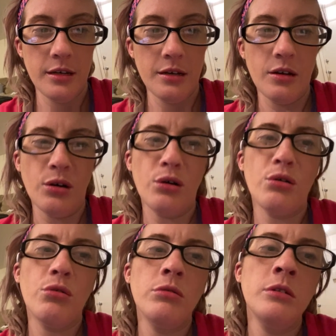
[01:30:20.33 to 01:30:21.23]

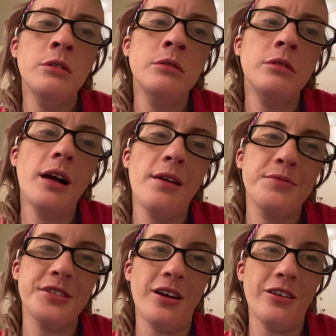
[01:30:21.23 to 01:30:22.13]
Oh, I'm
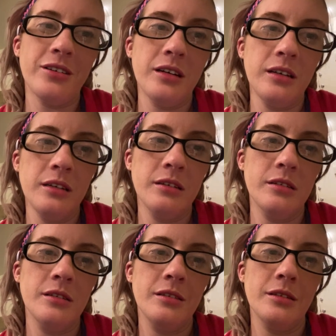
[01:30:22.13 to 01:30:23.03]
sorry.
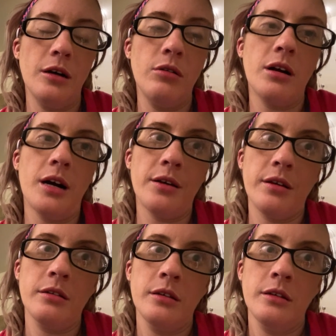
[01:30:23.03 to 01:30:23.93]
Oh
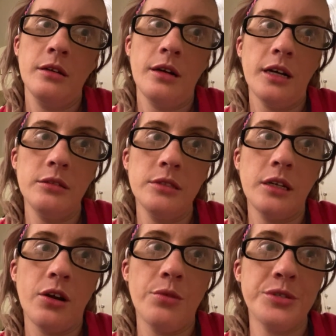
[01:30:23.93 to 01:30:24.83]
God, I really
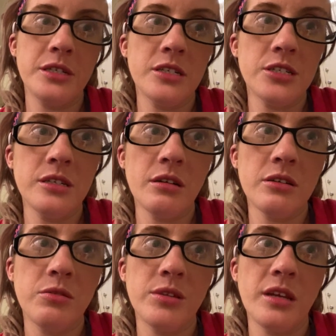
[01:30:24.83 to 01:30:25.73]
hope she didn't cheat on
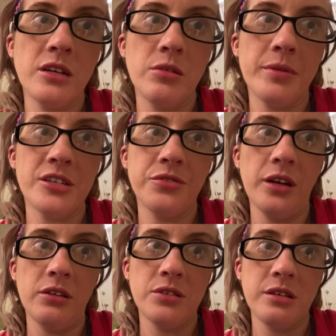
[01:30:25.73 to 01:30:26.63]
you with like your best
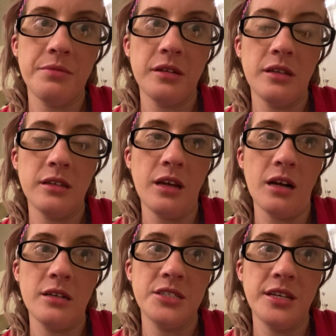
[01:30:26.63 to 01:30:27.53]
friend or something like
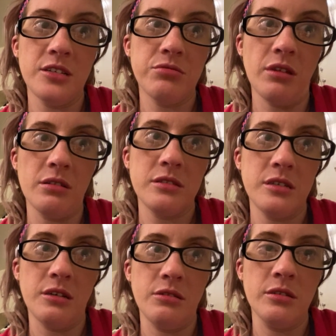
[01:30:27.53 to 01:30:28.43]
that, because that's wrong
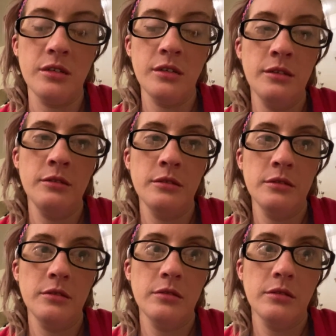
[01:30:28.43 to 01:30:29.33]
too.
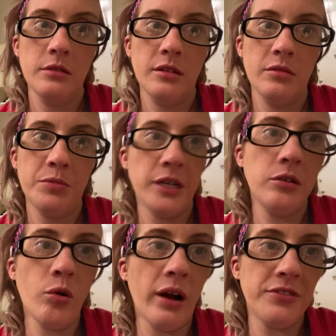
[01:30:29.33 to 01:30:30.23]
But you
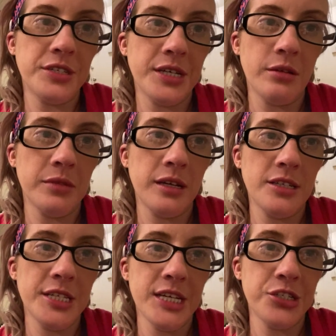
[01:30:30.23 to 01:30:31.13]
don't have to tell me
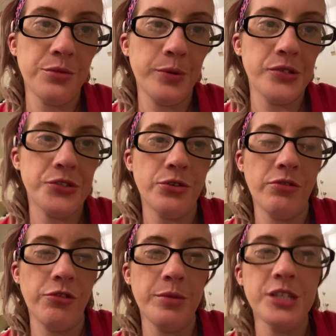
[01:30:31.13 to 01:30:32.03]
because that's your personal
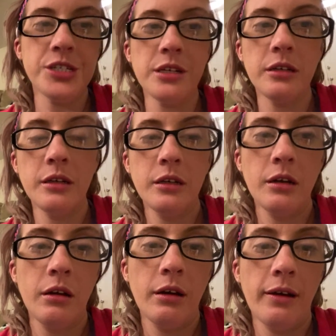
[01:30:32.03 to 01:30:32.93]
information.
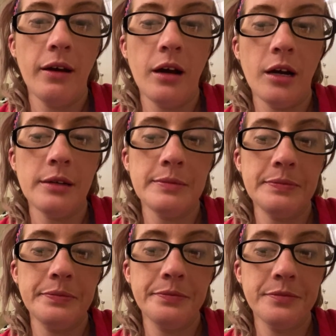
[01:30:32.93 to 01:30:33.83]
Um,